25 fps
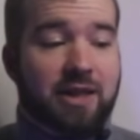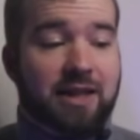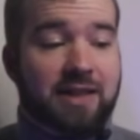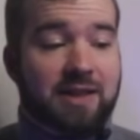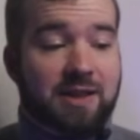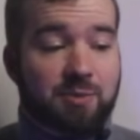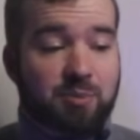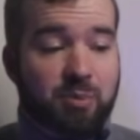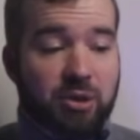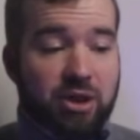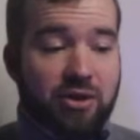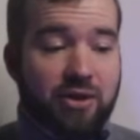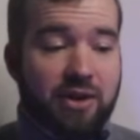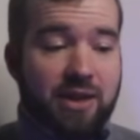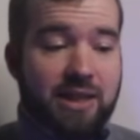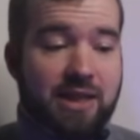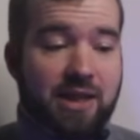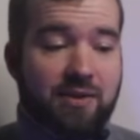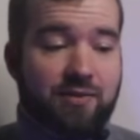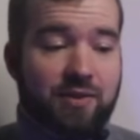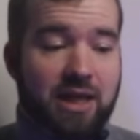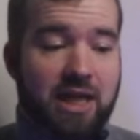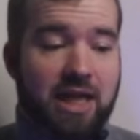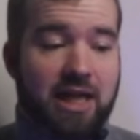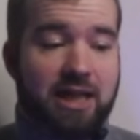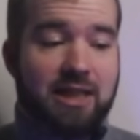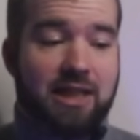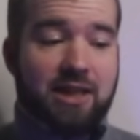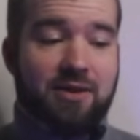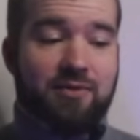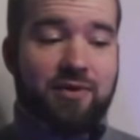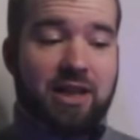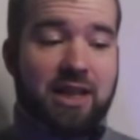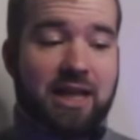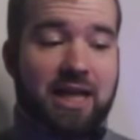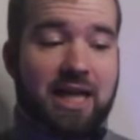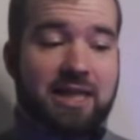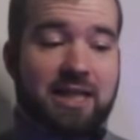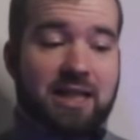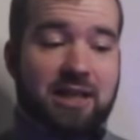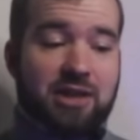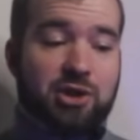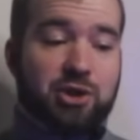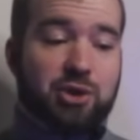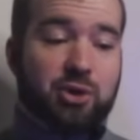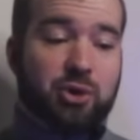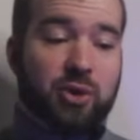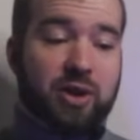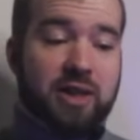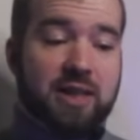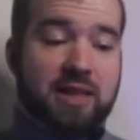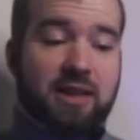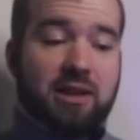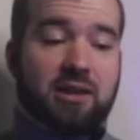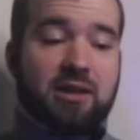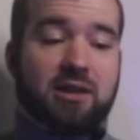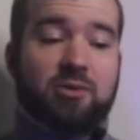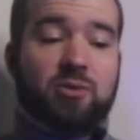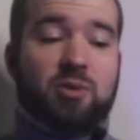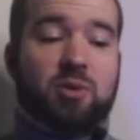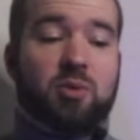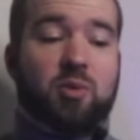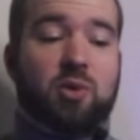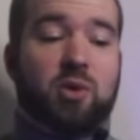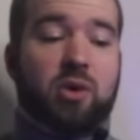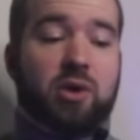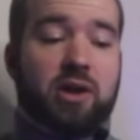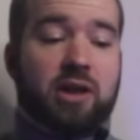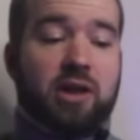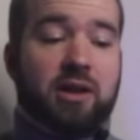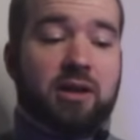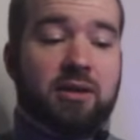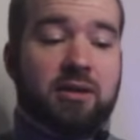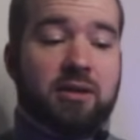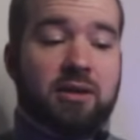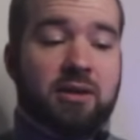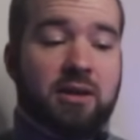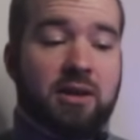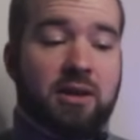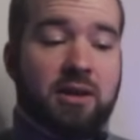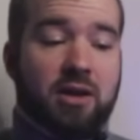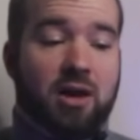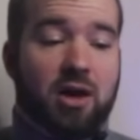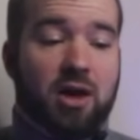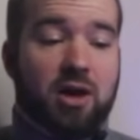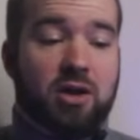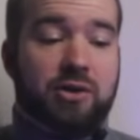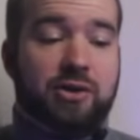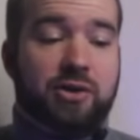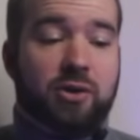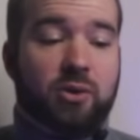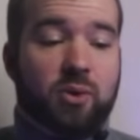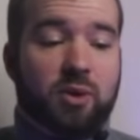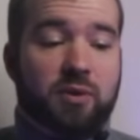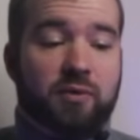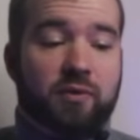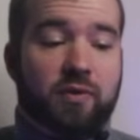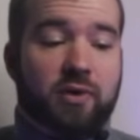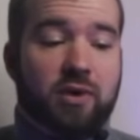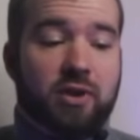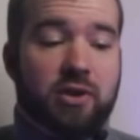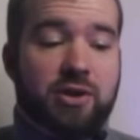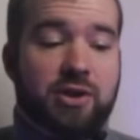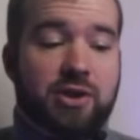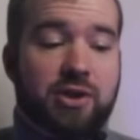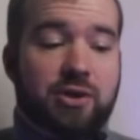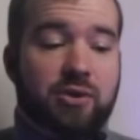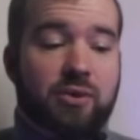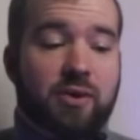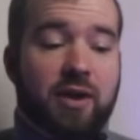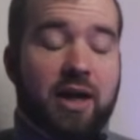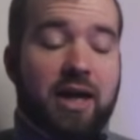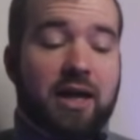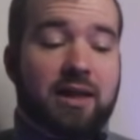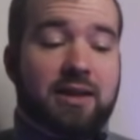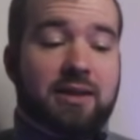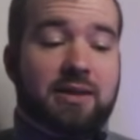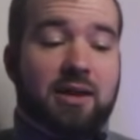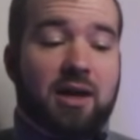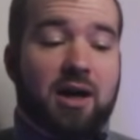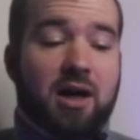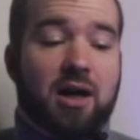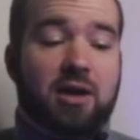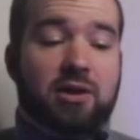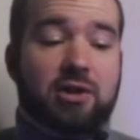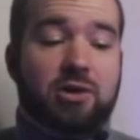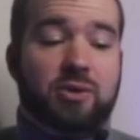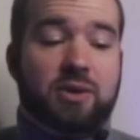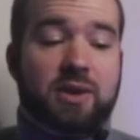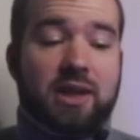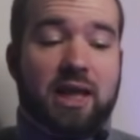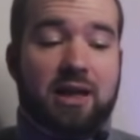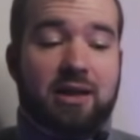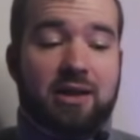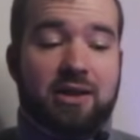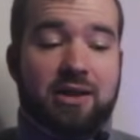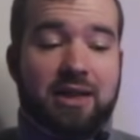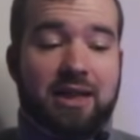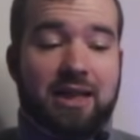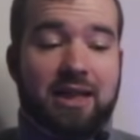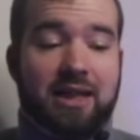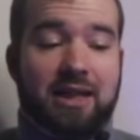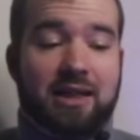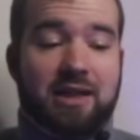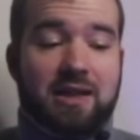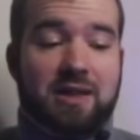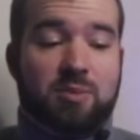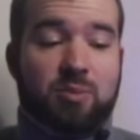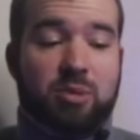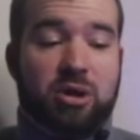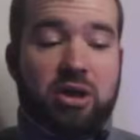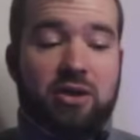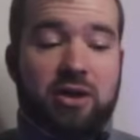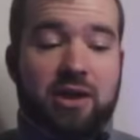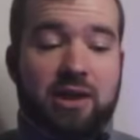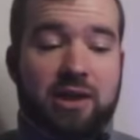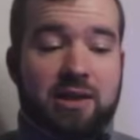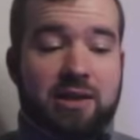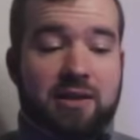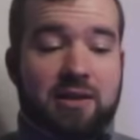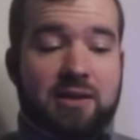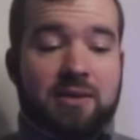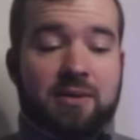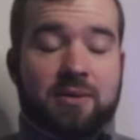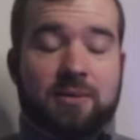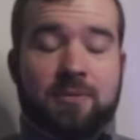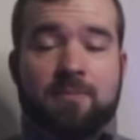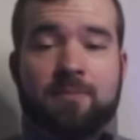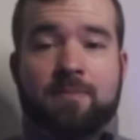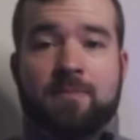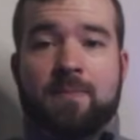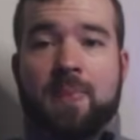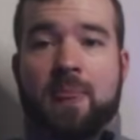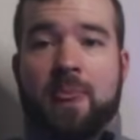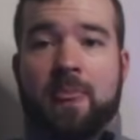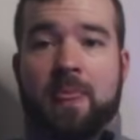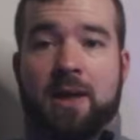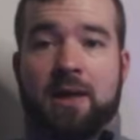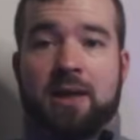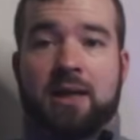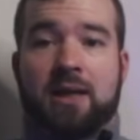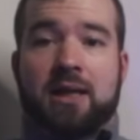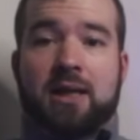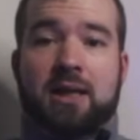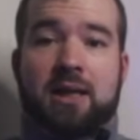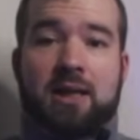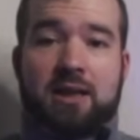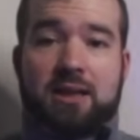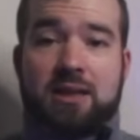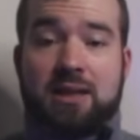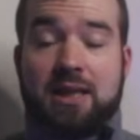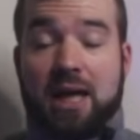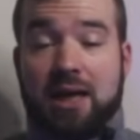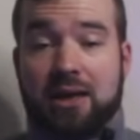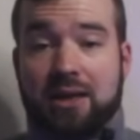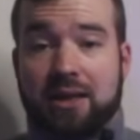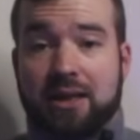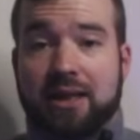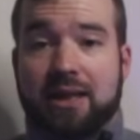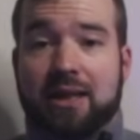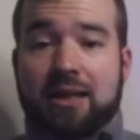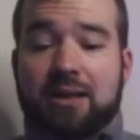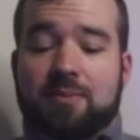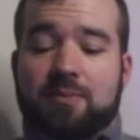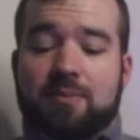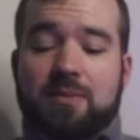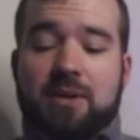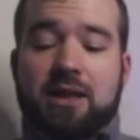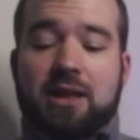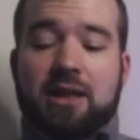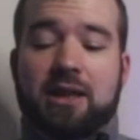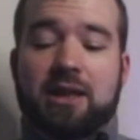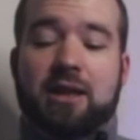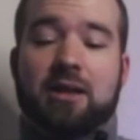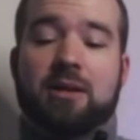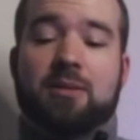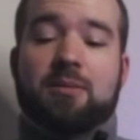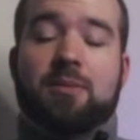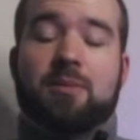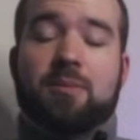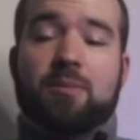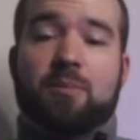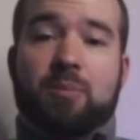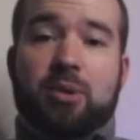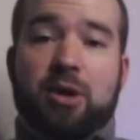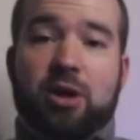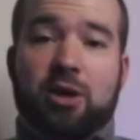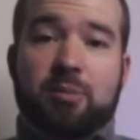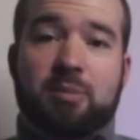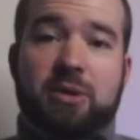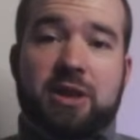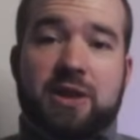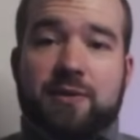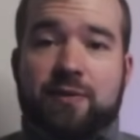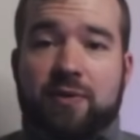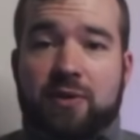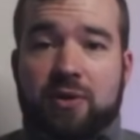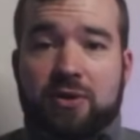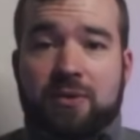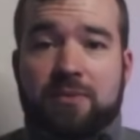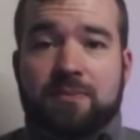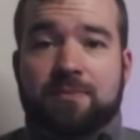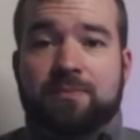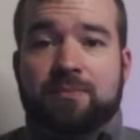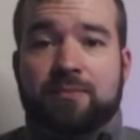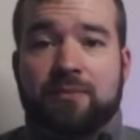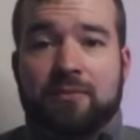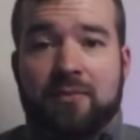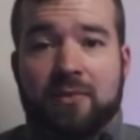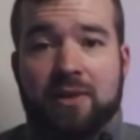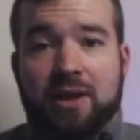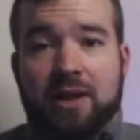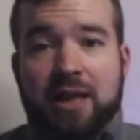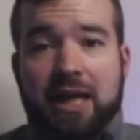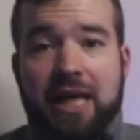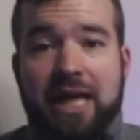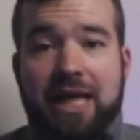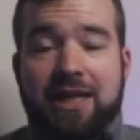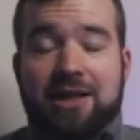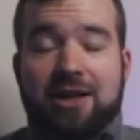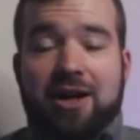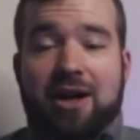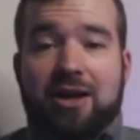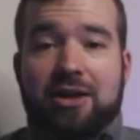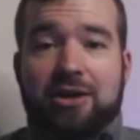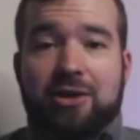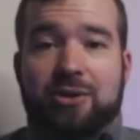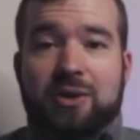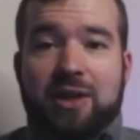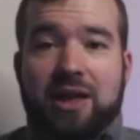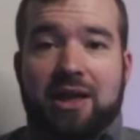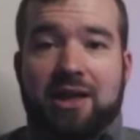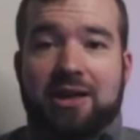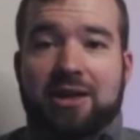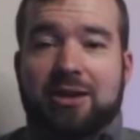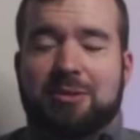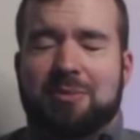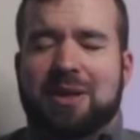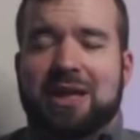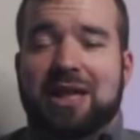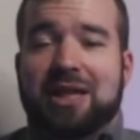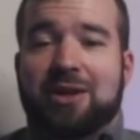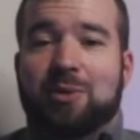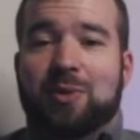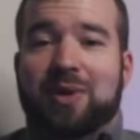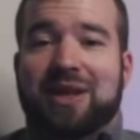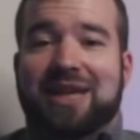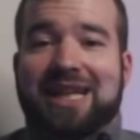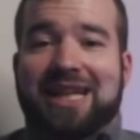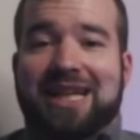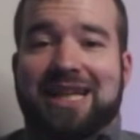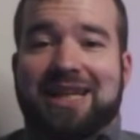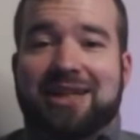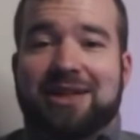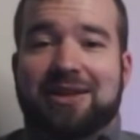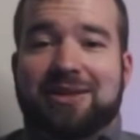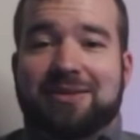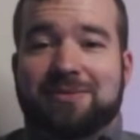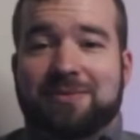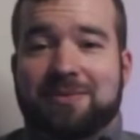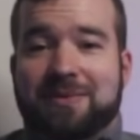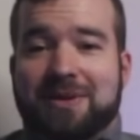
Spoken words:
experience of the activity as intrinsically rewarding, also referred to as autotelic experience. Telic meaning purposeful, and autotelic meaning within.